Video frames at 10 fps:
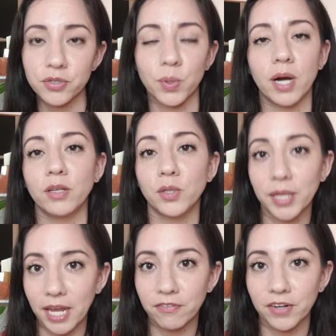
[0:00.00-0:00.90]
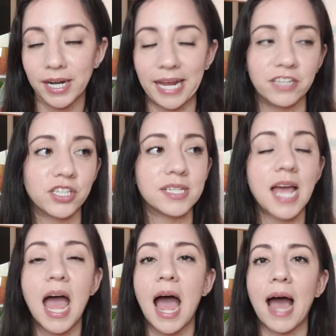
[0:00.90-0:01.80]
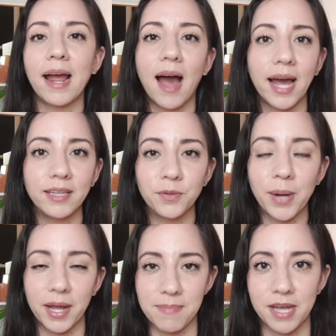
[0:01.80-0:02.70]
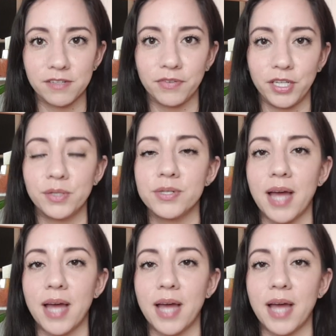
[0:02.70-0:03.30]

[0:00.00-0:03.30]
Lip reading: or are looking for an agent, I highly recommend for you to